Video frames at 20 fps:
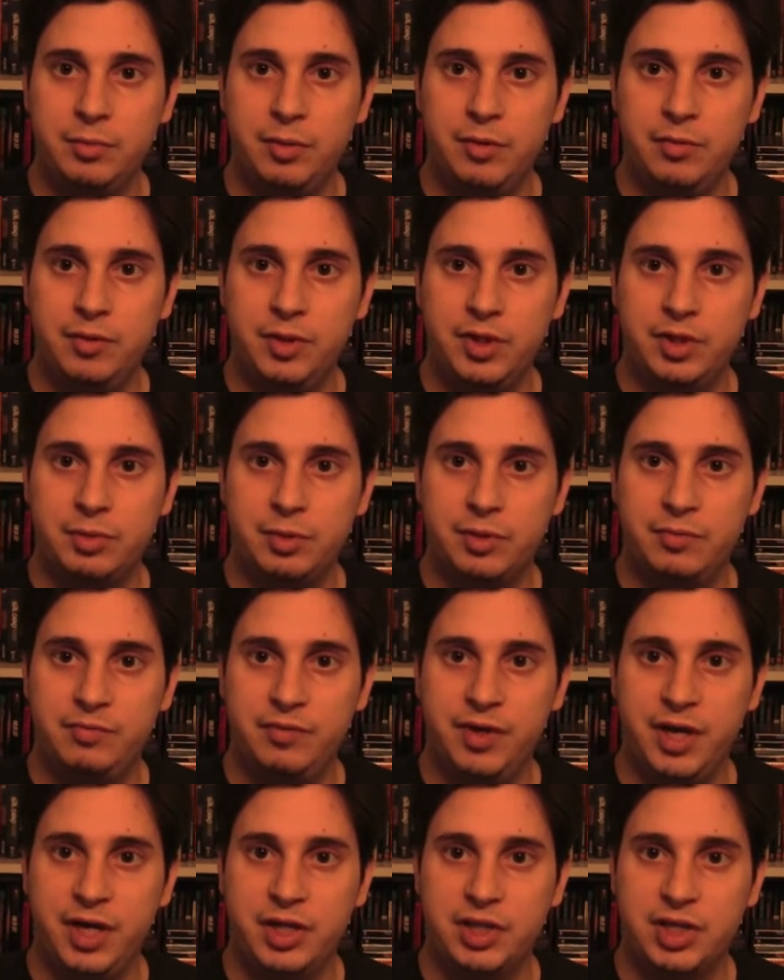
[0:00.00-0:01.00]
movies with
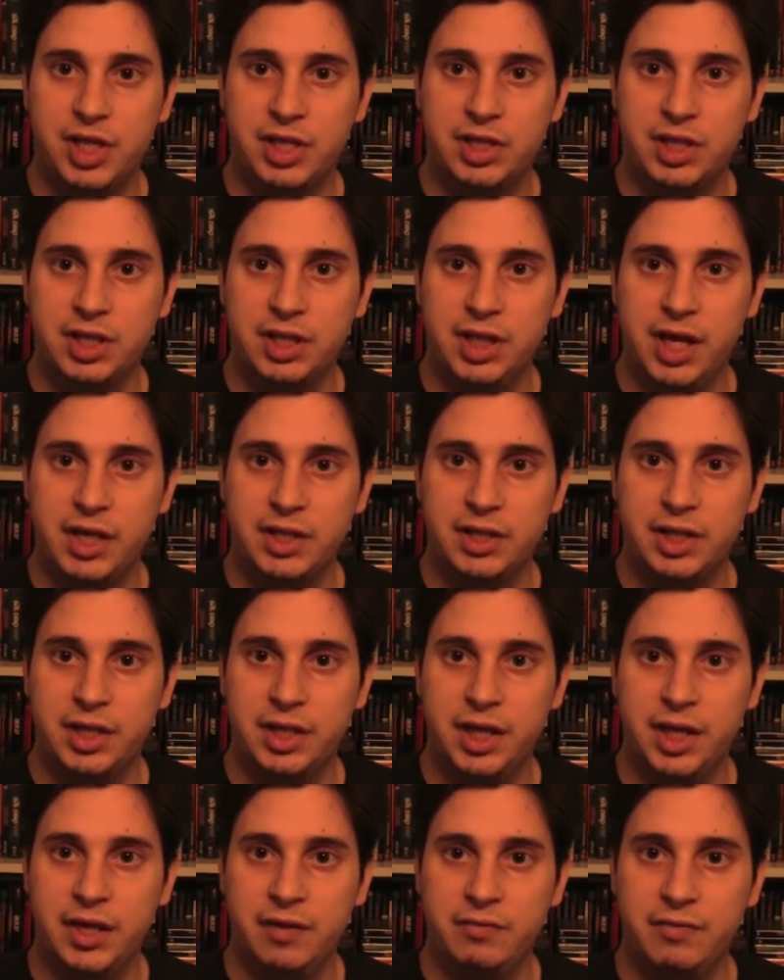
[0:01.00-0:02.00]
VHS
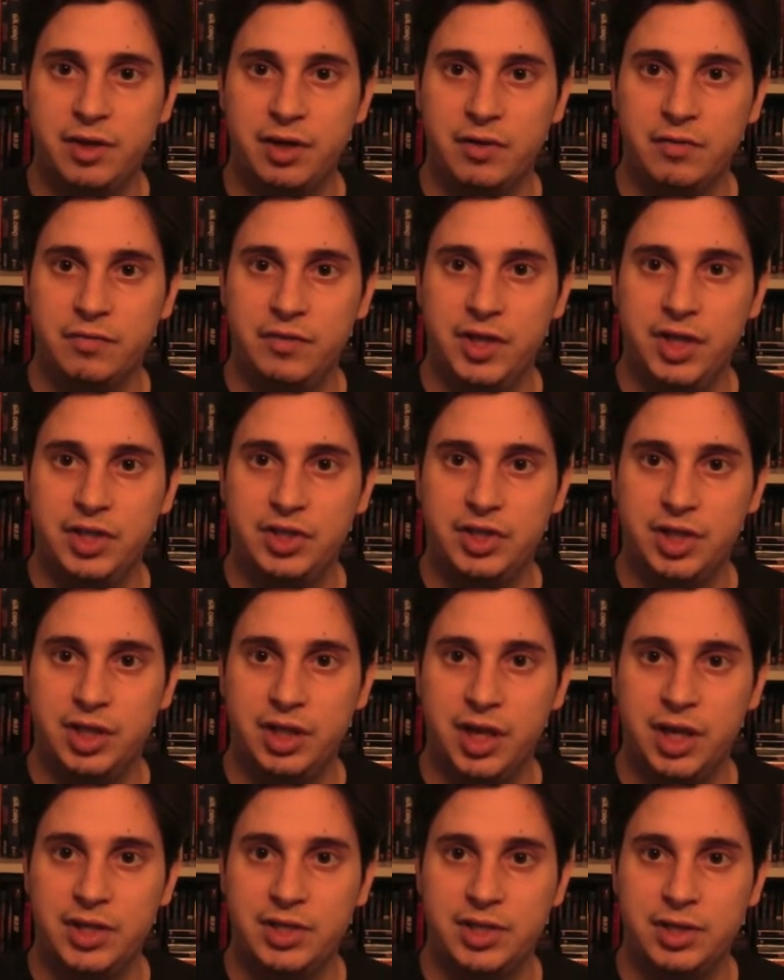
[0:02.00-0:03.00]
collecting, and if you're a
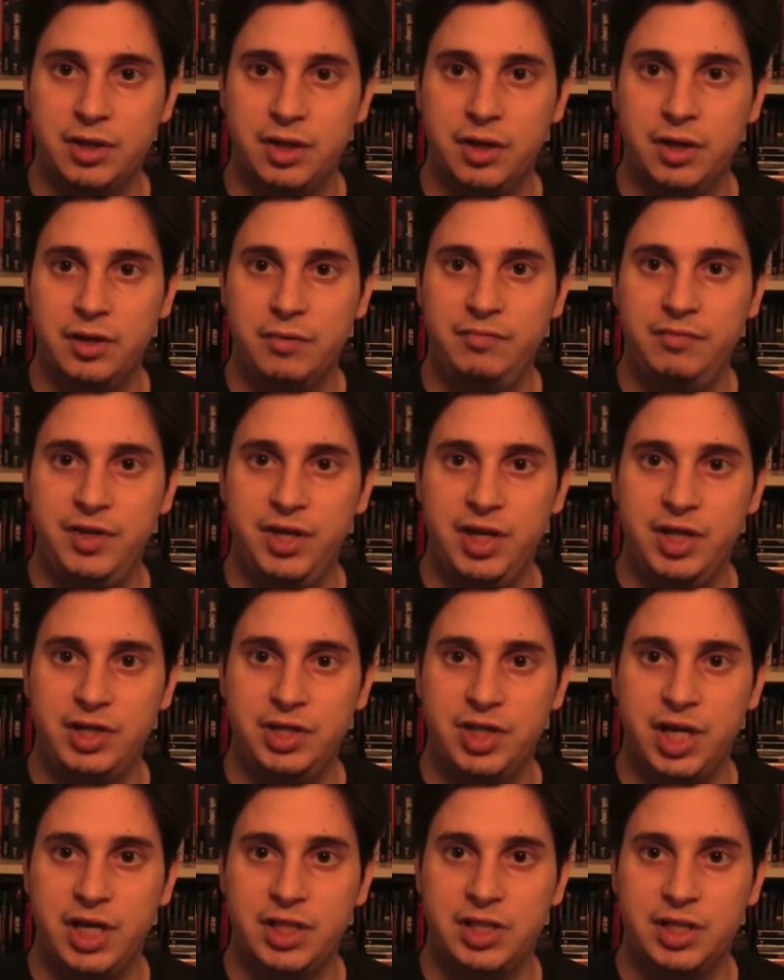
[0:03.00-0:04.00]

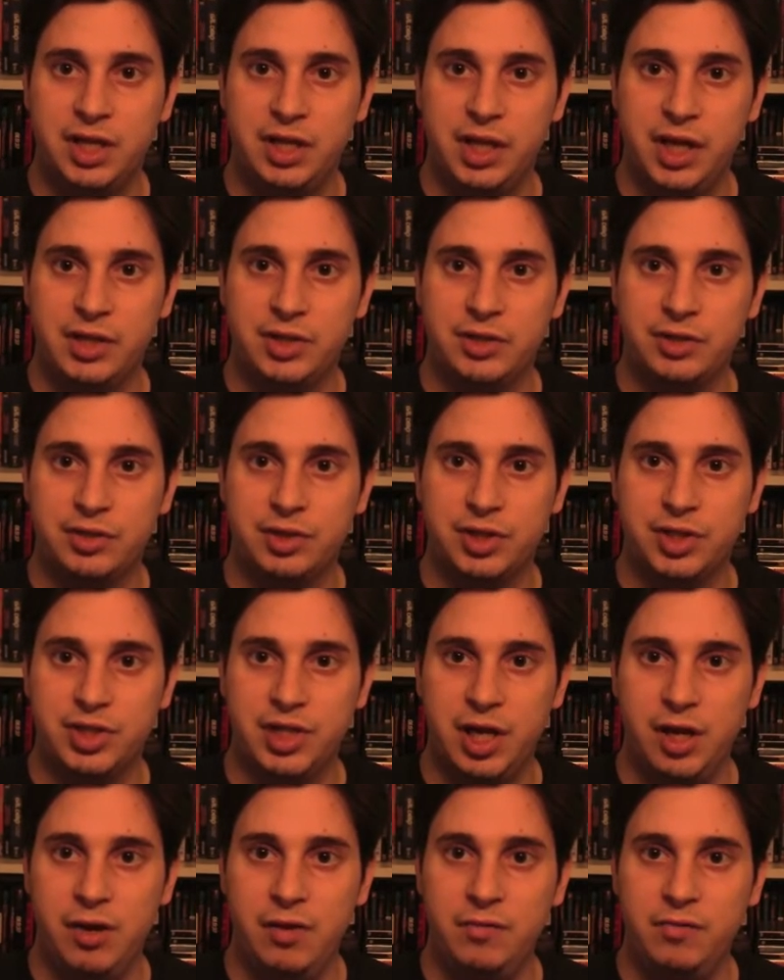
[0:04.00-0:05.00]
VHS collector
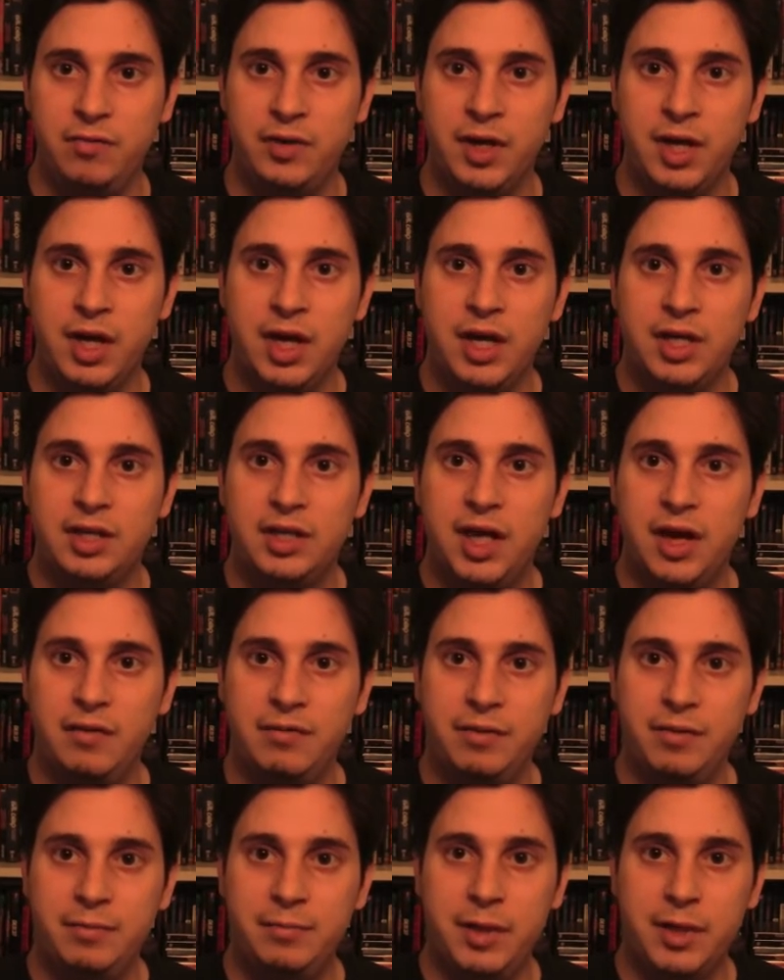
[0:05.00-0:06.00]
yourself,
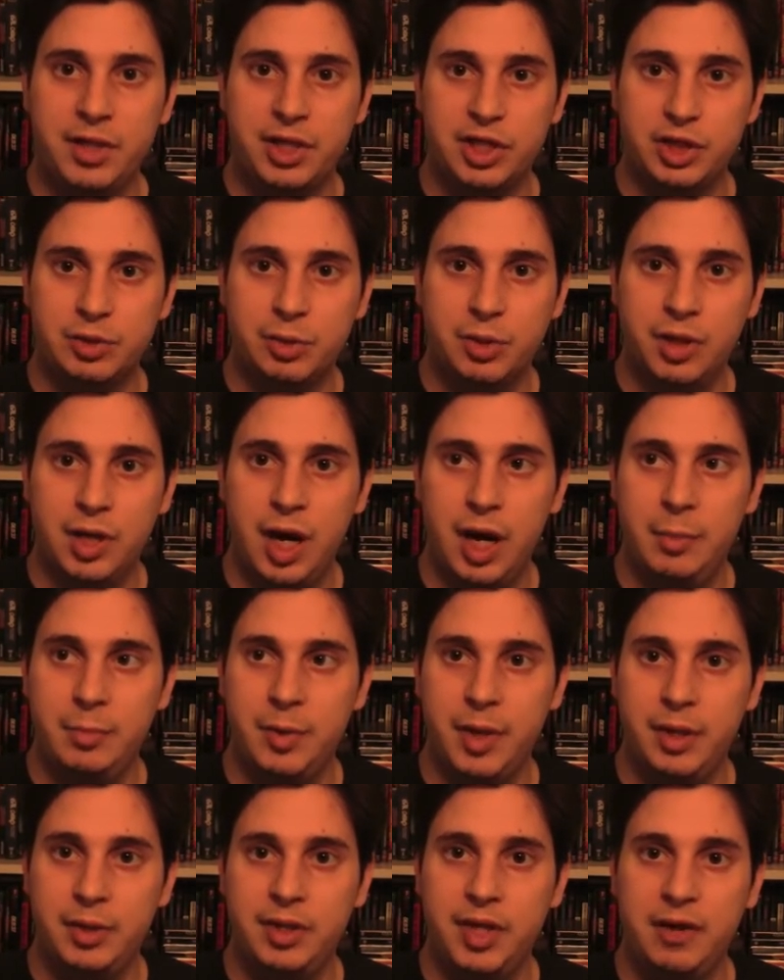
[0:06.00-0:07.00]
definitely pick this one up
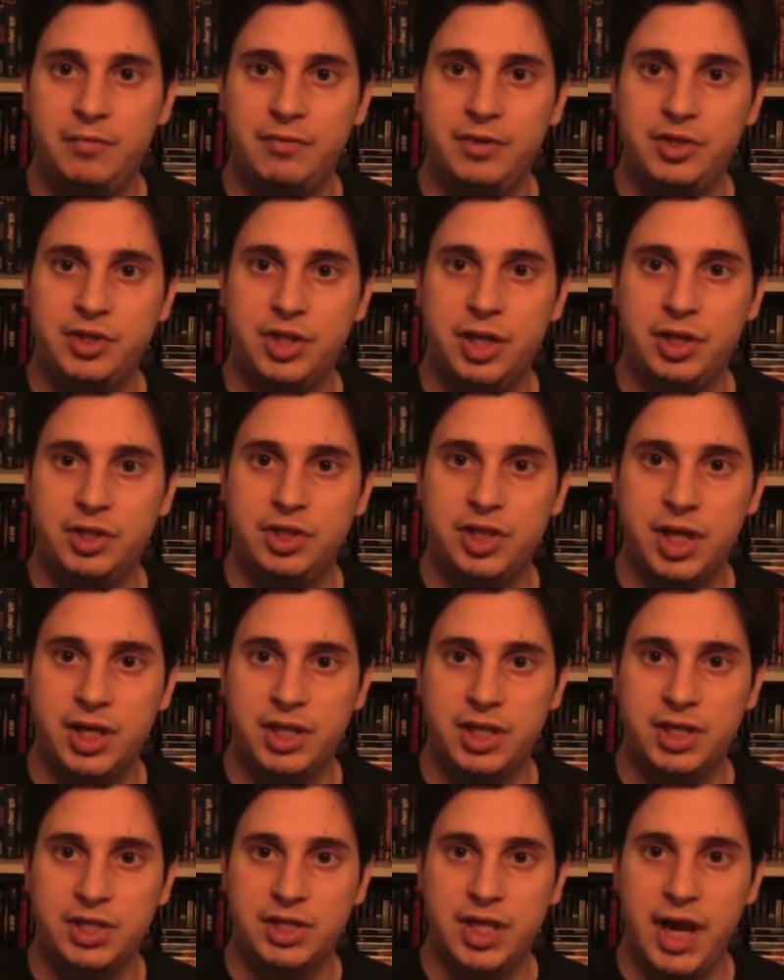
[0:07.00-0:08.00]
and definitely
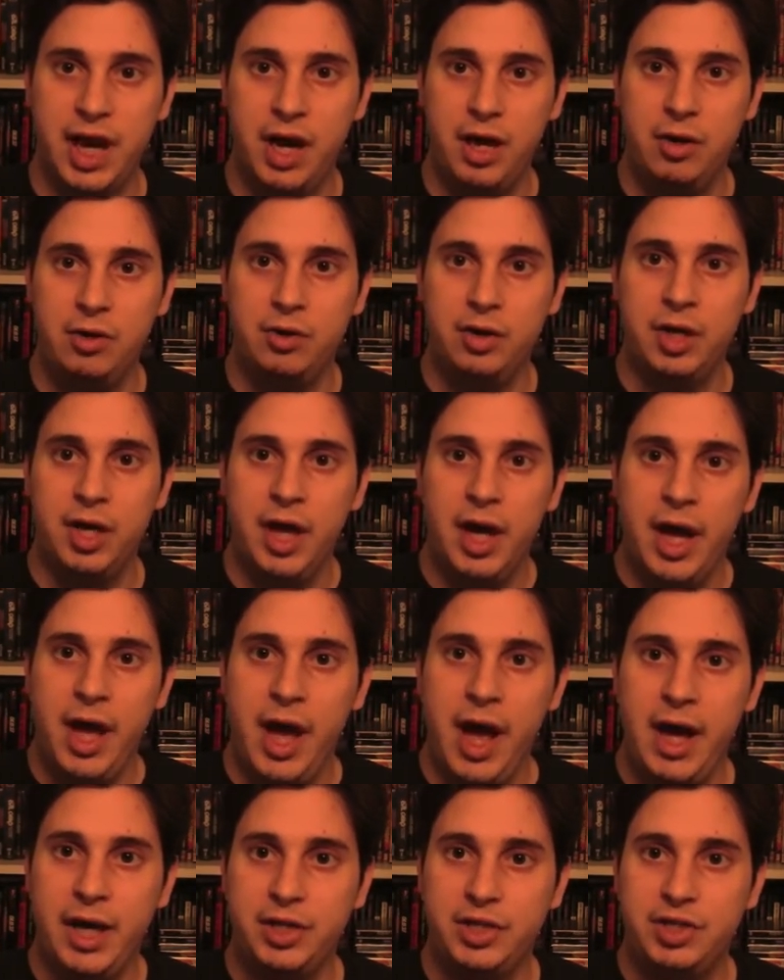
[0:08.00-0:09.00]
check this out.
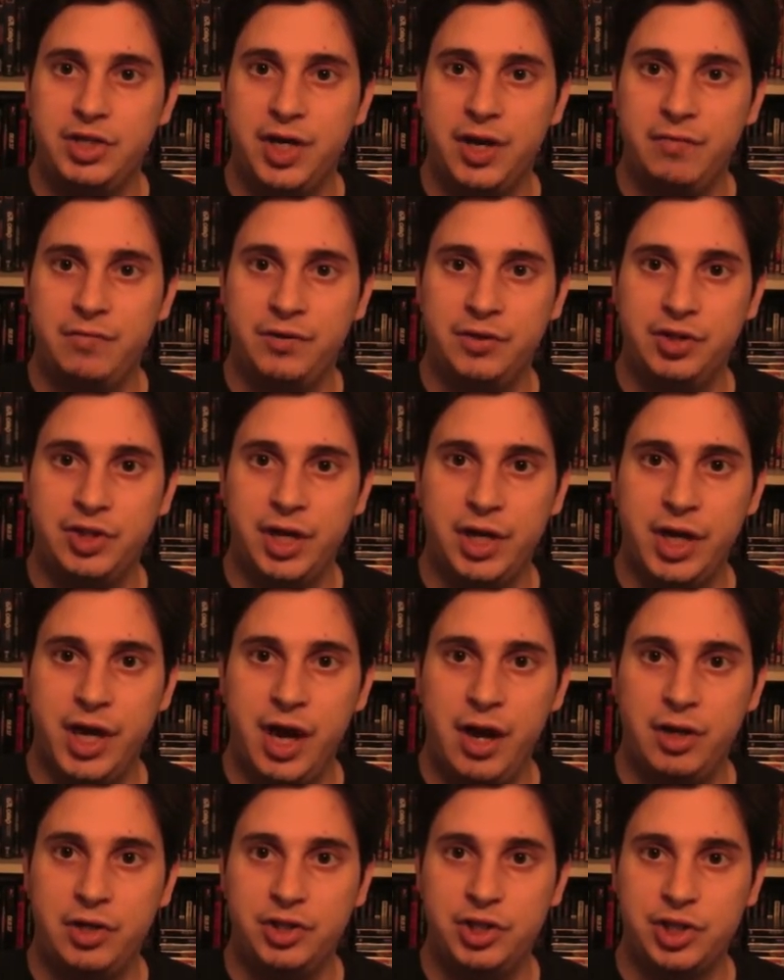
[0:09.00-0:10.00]
And definitely check
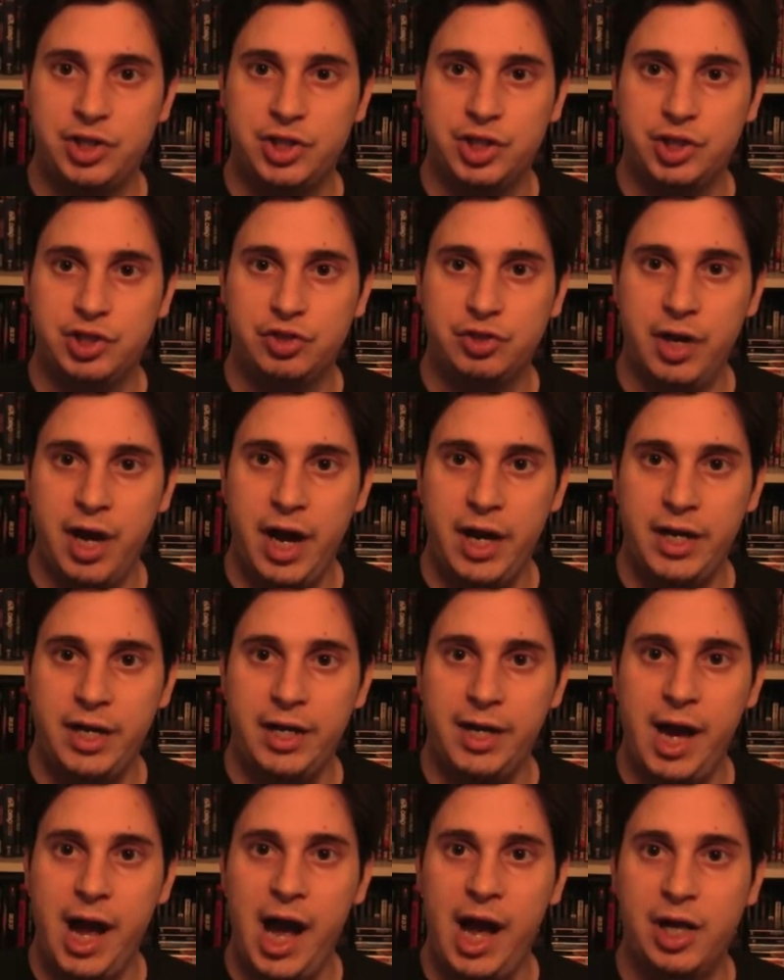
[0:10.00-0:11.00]
out Adjust Your
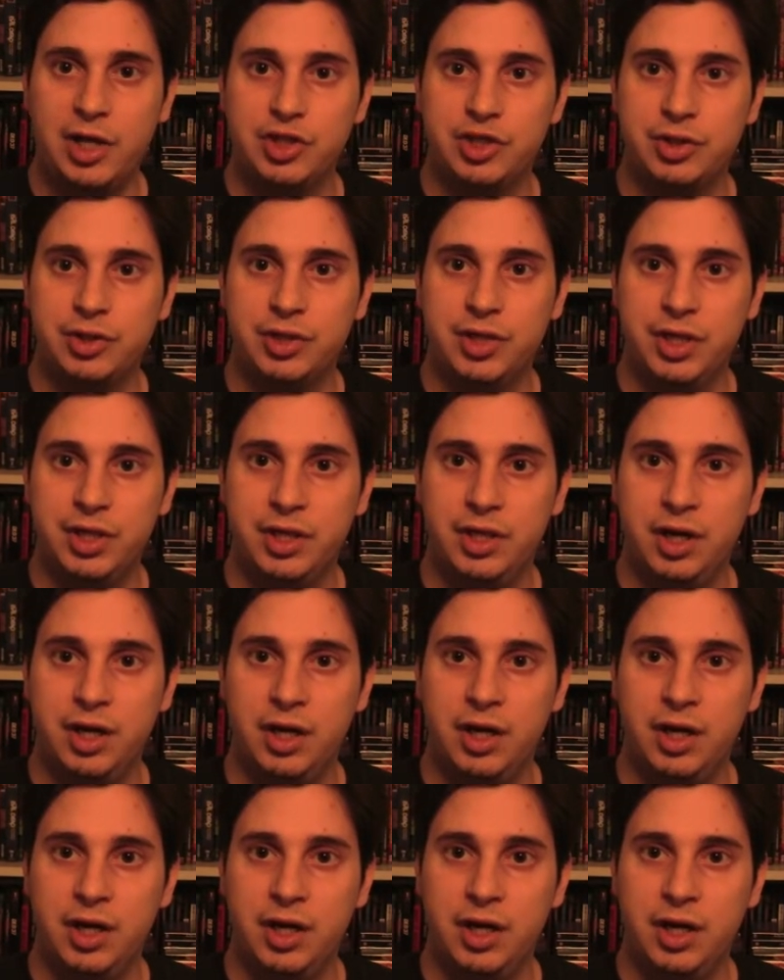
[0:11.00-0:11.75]
Tracking. I also did